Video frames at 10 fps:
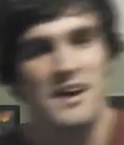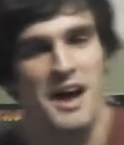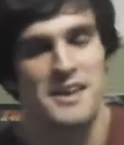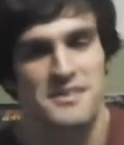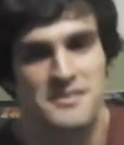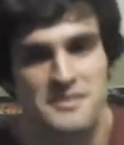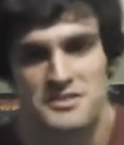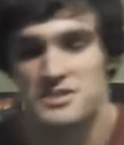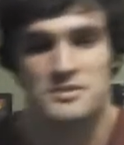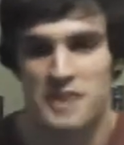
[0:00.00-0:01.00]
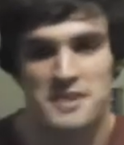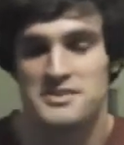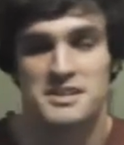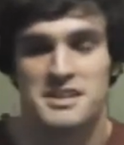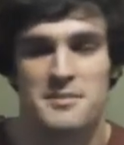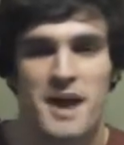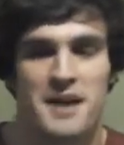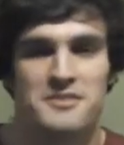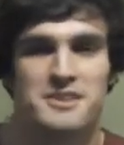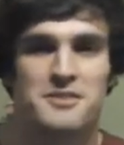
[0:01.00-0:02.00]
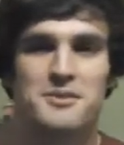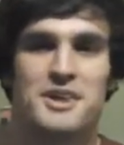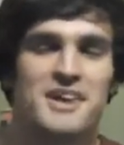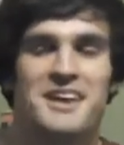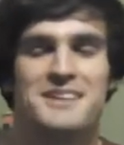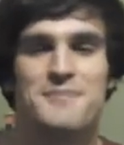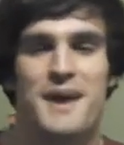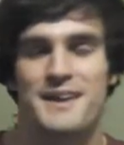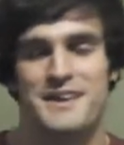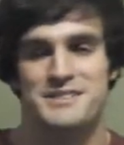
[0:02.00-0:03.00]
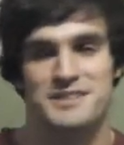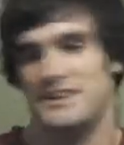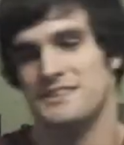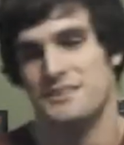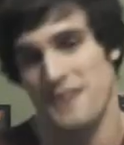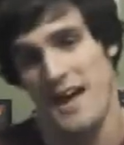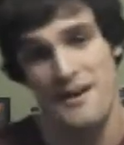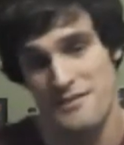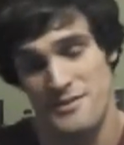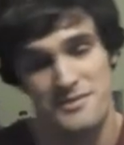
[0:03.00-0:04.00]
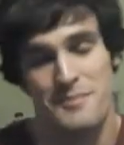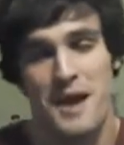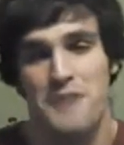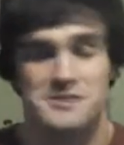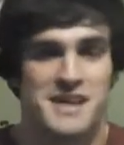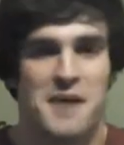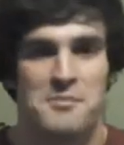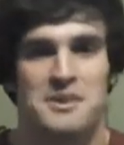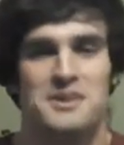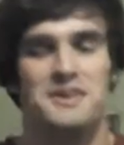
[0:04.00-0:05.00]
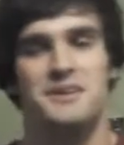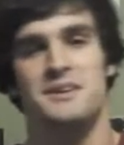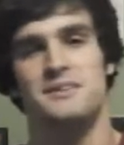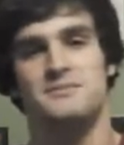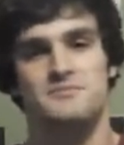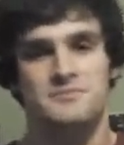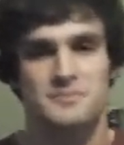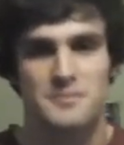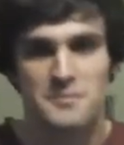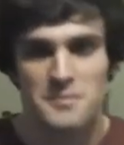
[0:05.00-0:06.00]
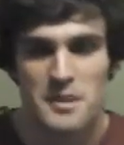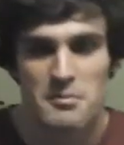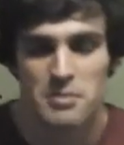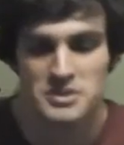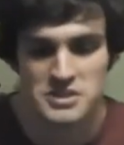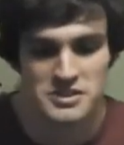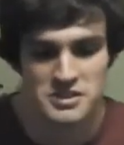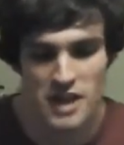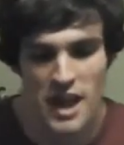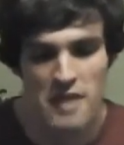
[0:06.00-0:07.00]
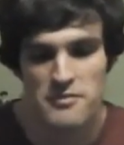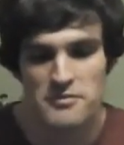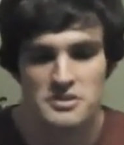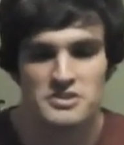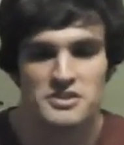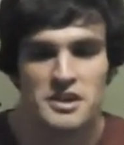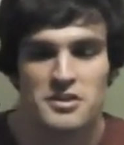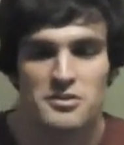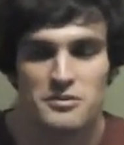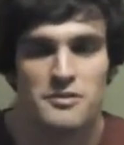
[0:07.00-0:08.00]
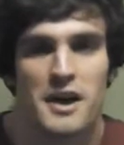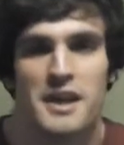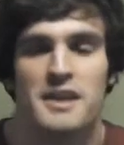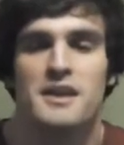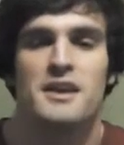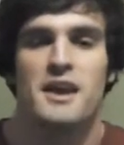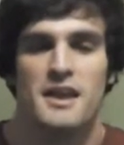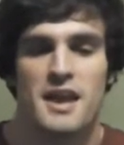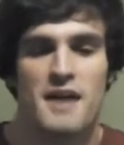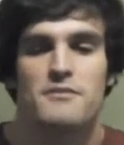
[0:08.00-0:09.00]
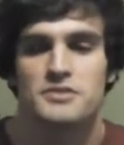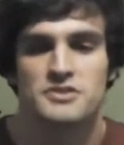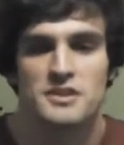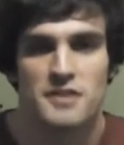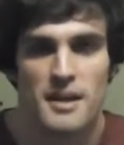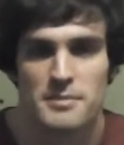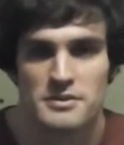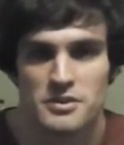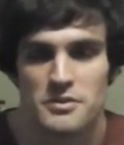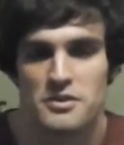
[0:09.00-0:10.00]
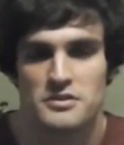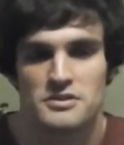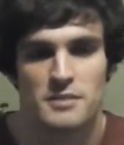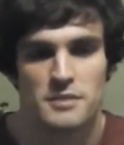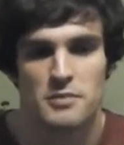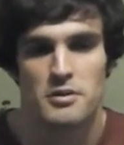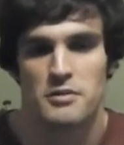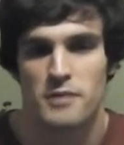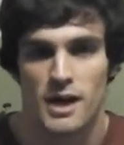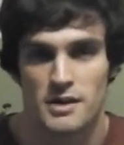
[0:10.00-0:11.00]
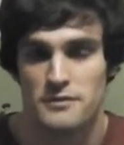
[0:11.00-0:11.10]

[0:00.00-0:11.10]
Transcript: I just like seeing the battles. I don't really like to pay attention as to how the powers happen. But just every single fight and every single episode there is something worthwhile.